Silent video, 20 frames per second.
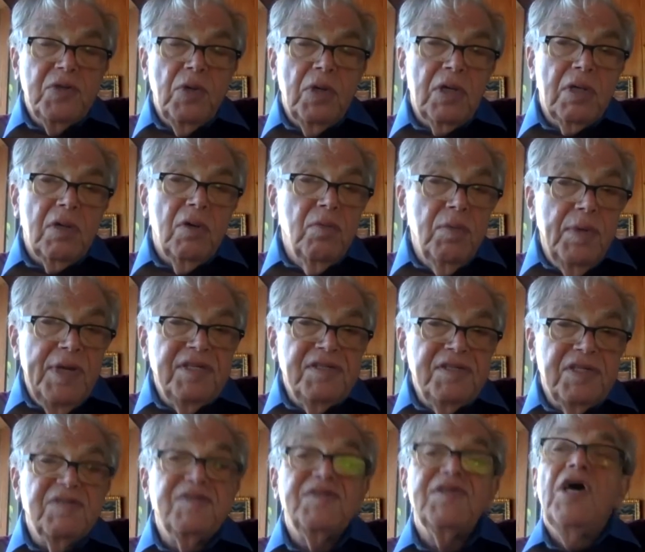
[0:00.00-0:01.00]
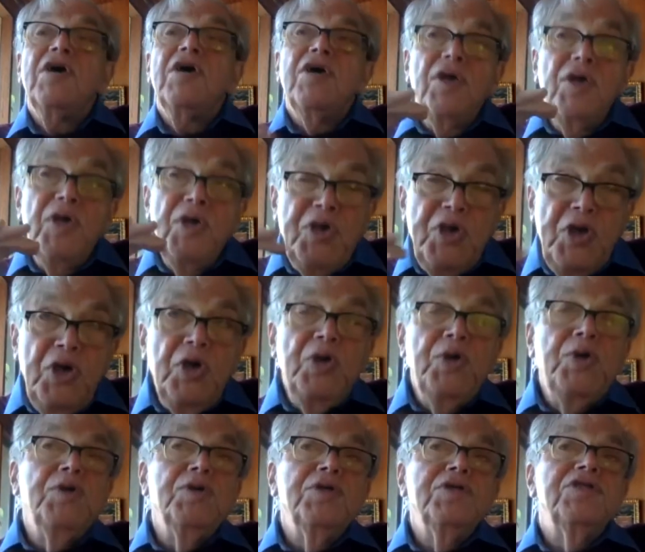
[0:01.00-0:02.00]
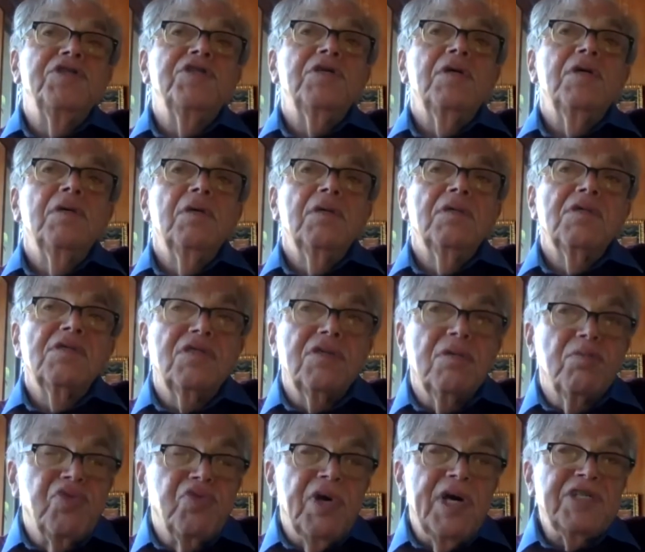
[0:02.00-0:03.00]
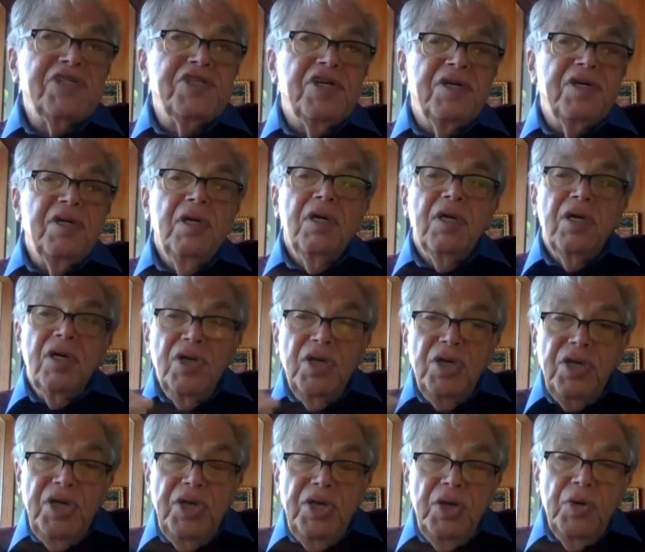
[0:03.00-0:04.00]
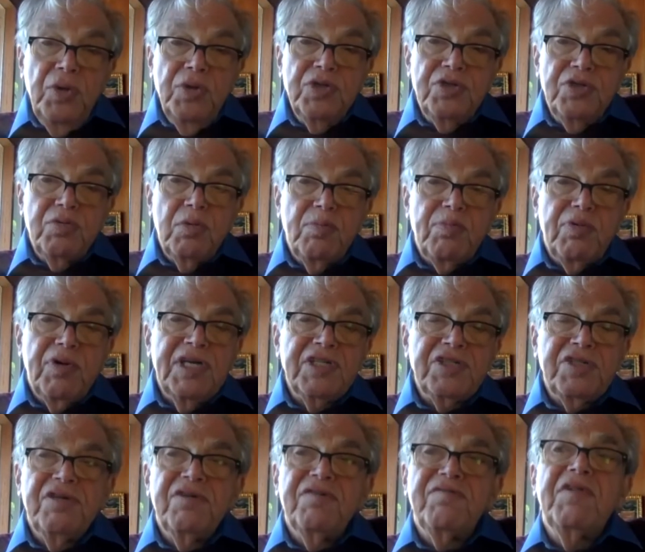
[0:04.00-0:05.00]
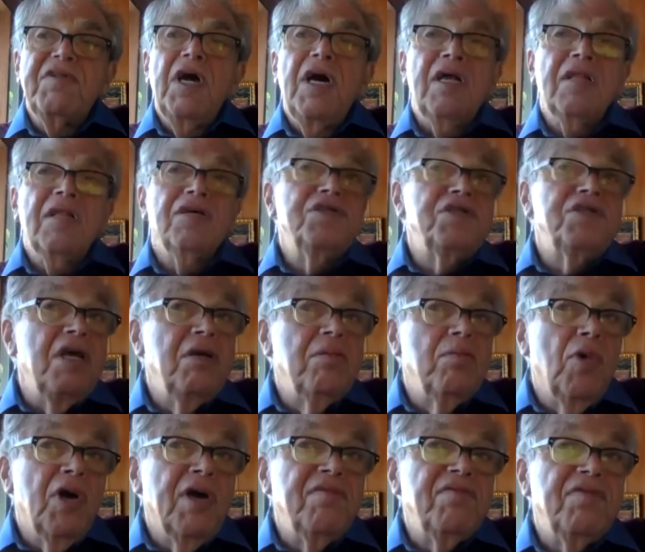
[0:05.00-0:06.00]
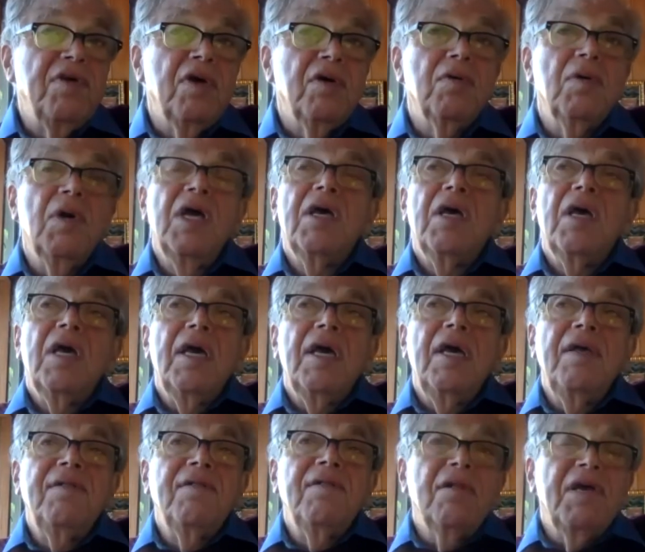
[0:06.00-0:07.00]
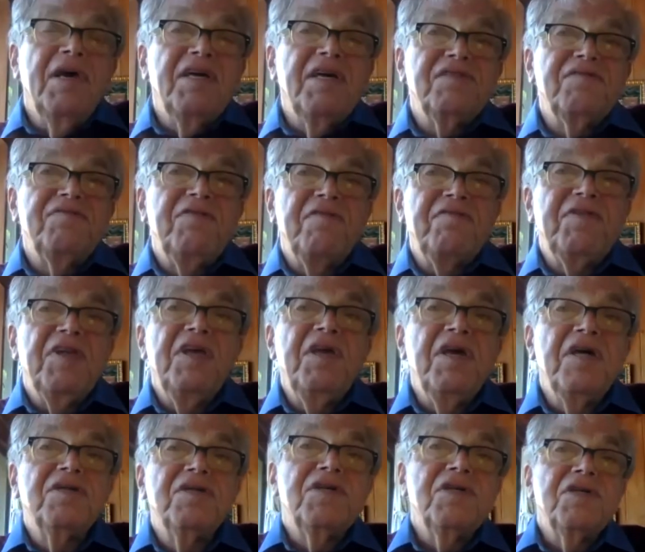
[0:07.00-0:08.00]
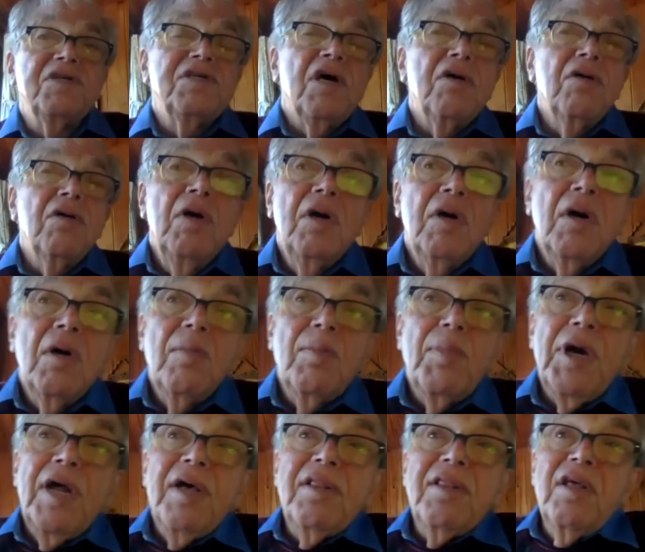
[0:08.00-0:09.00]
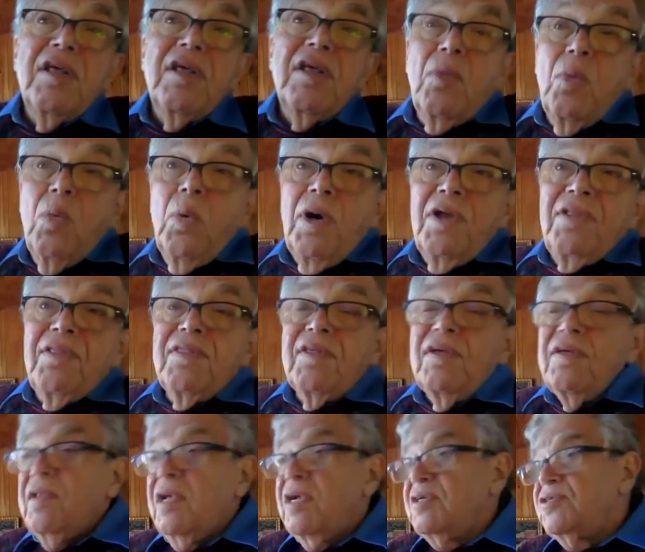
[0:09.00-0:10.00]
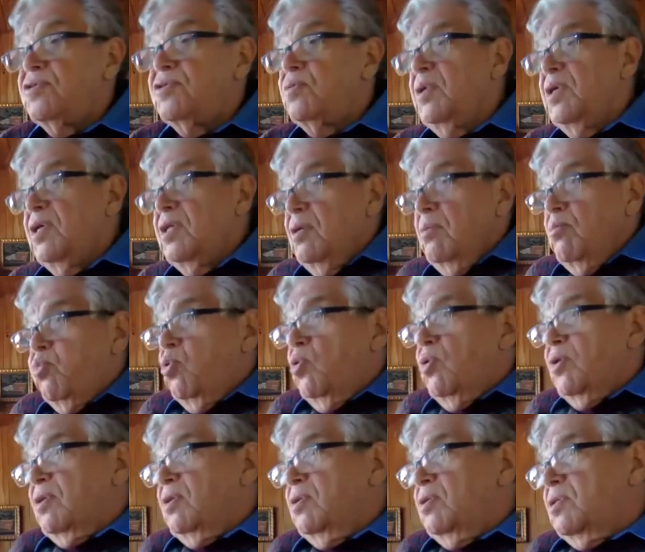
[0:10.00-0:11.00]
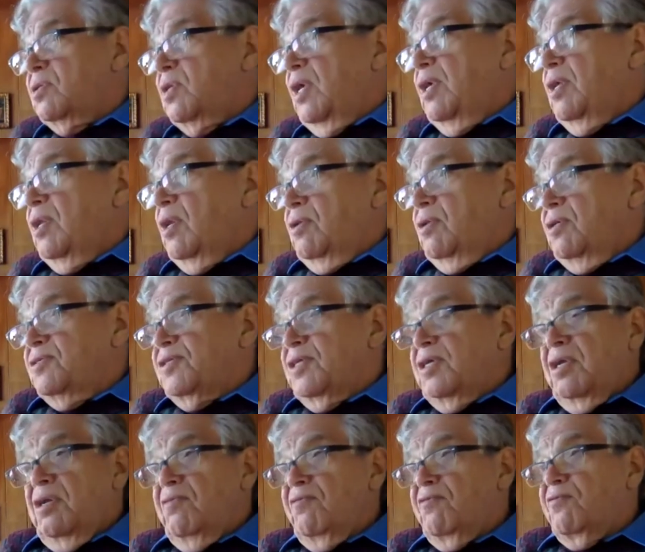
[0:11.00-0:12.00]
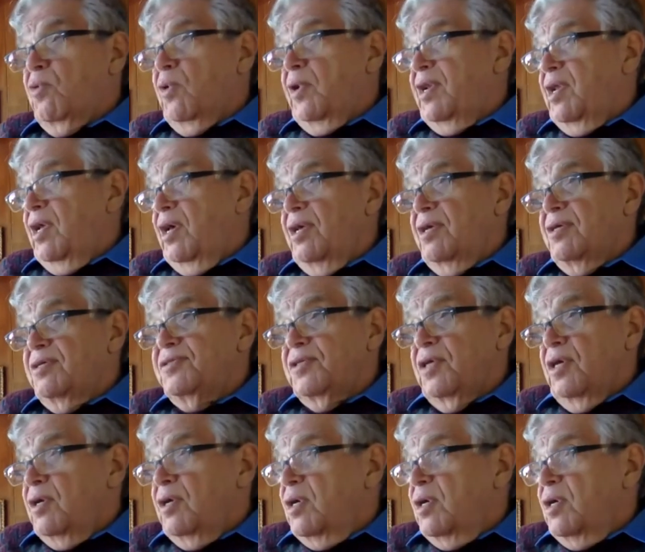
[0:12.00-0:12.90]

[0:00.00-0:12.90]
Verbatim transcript: historical reasons. Huge suppression, huge repression of knowledge, in my view, in the last fifty years or so. But I think one thing that is really important in understanding Freud is,